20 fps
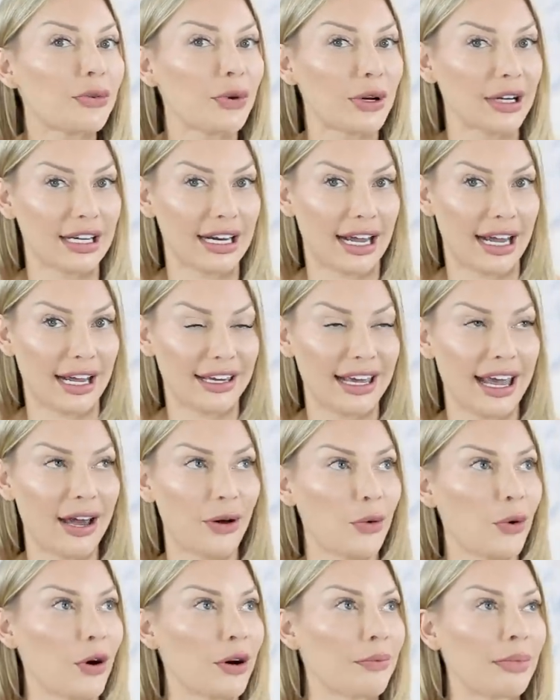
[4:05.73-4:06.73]
one day,
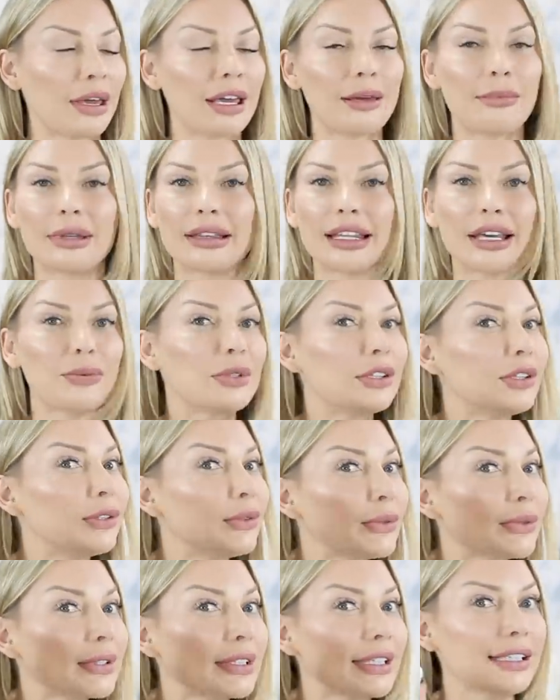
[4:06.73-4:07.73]
or maybe they will
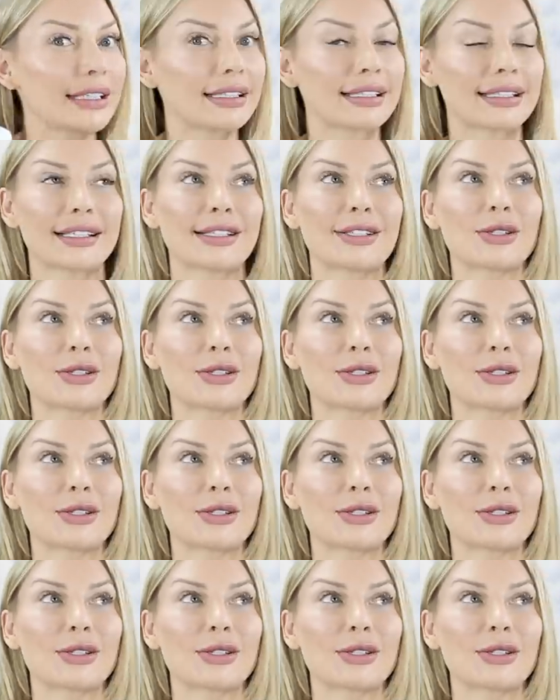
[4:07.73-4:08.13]
lose these.